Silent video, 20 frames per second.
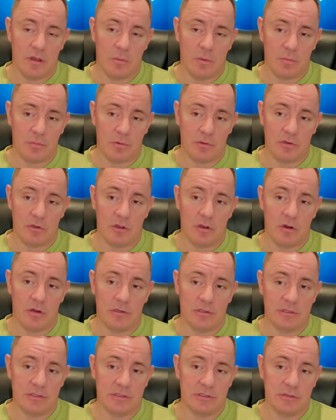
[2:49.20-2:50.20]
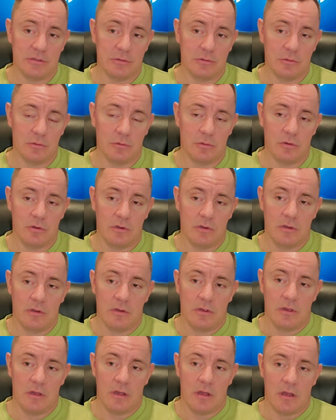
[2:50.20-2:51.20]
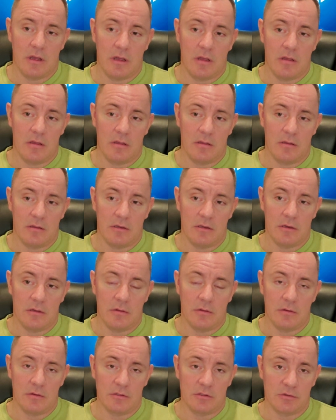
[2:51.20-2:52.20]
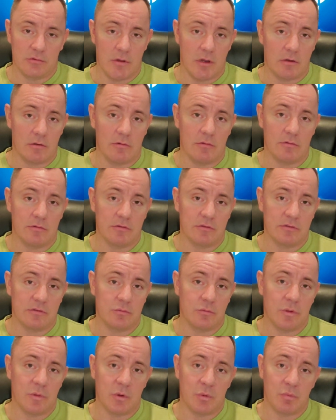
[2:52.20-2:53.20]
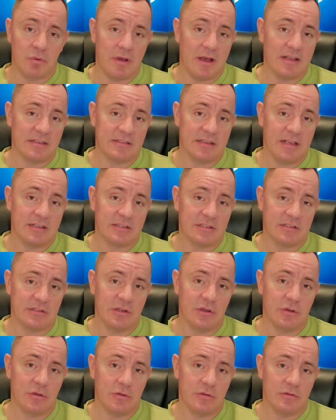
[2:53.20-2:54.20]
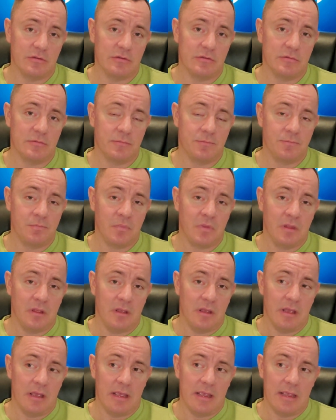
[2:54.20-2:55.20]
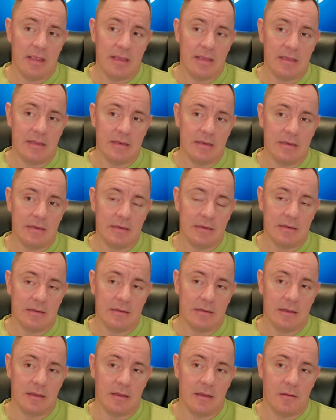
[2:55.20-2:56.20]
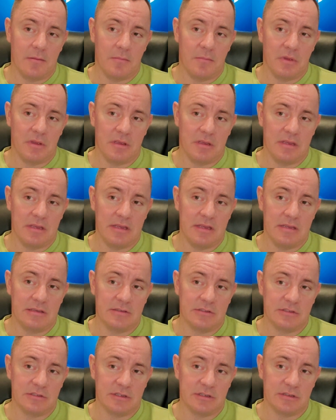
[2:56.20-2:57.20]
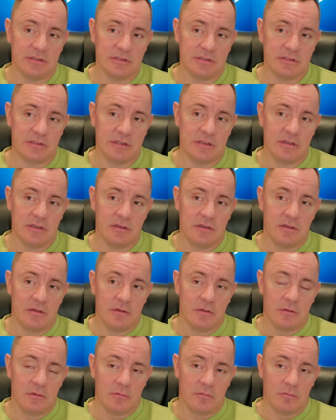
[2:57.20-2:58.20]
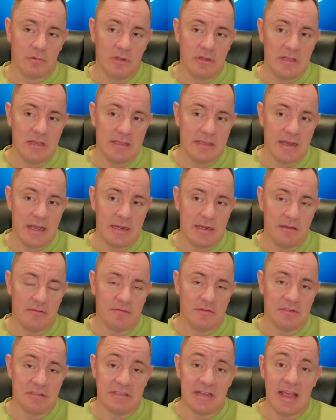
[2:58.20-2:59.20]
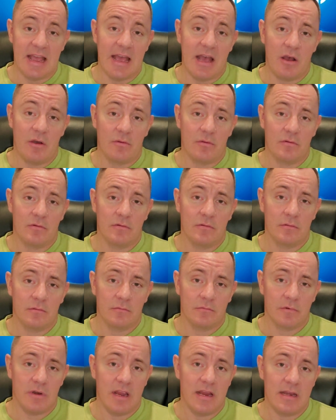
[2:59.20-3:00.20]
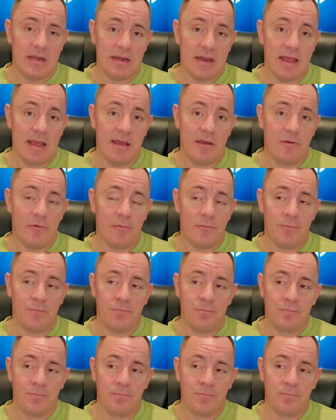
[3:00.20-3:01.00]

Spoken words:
with regard to their struggles with their process node, and he is just really kind of down right now.